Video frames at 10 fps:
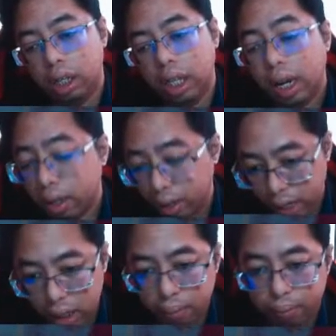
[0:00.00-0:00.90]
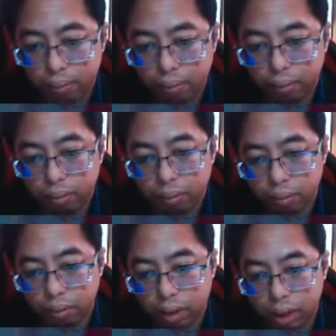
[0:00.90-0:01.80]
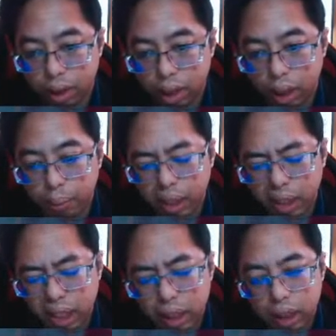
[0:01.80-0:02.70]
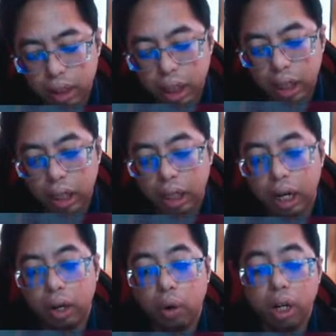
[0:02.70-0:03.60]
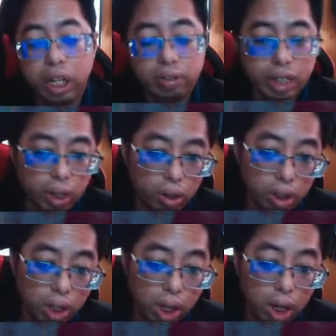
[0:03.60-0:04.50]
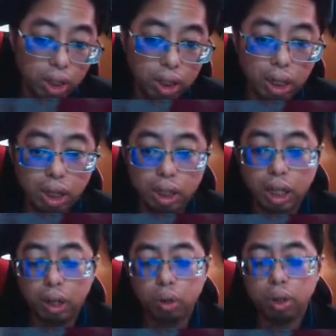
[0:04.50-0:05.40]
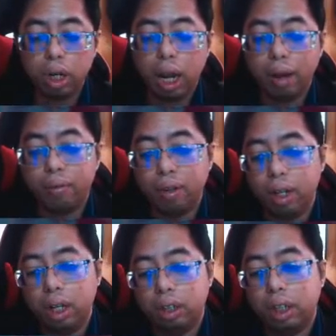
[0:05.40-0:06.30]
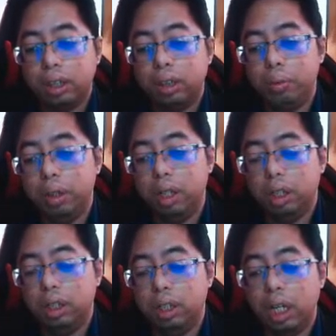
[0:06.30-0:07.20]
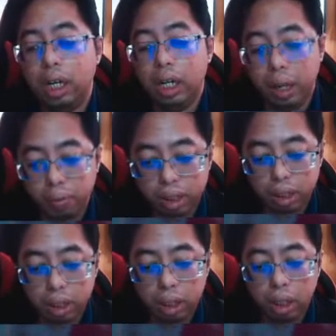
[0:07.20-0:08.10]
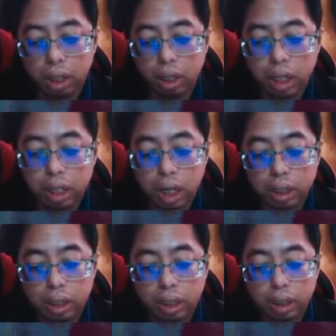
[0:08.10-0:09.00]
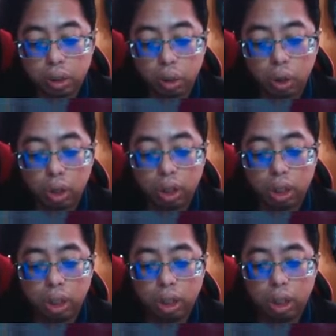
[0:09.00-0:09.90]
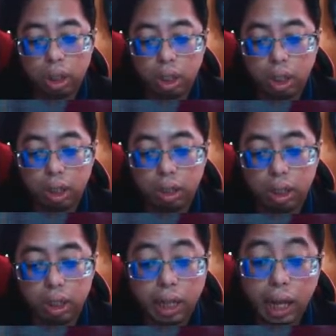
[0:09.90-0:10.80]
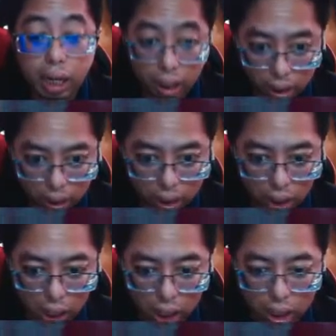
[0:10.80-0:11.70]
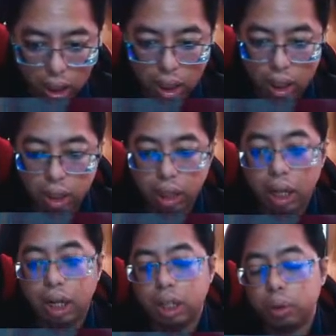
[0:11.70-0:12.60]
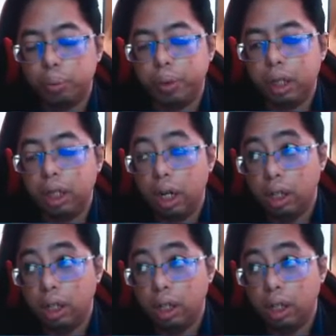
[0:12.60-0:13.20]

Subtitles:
are green, but these things right here are not leaves at all. Okay, they don't have structure with just like leaves. These are just called the thallus. Okay, thallus will be